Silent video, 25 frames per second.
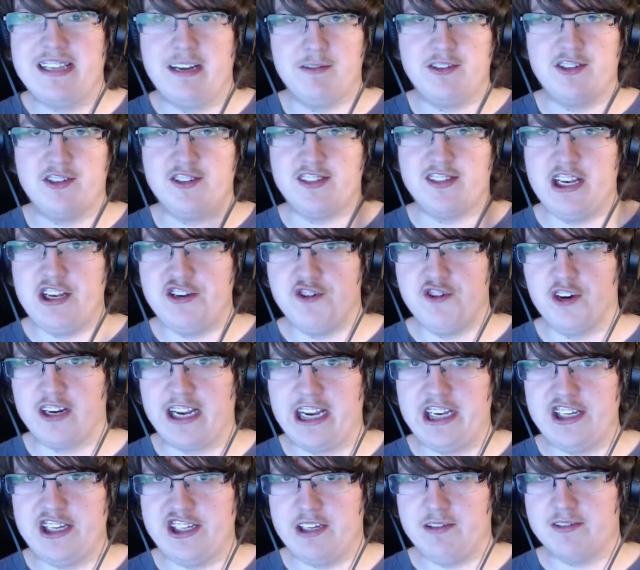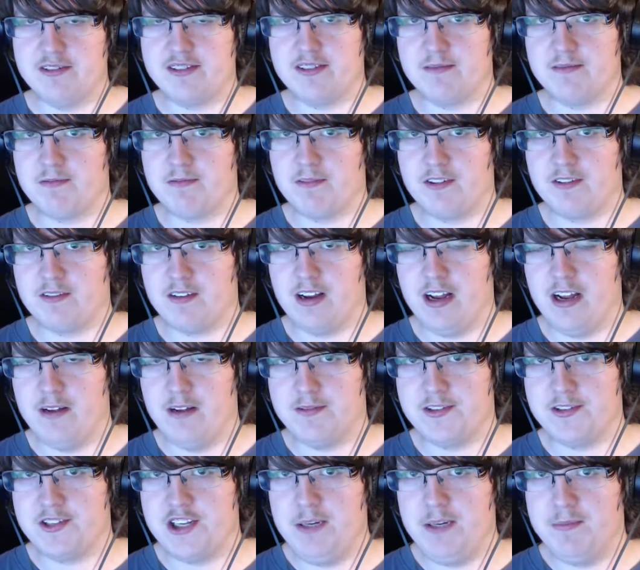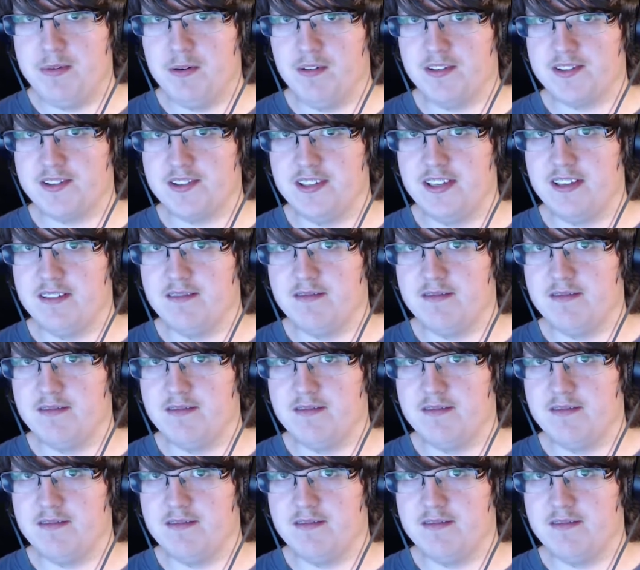Dutch and drug-induced stupid, wasn't it?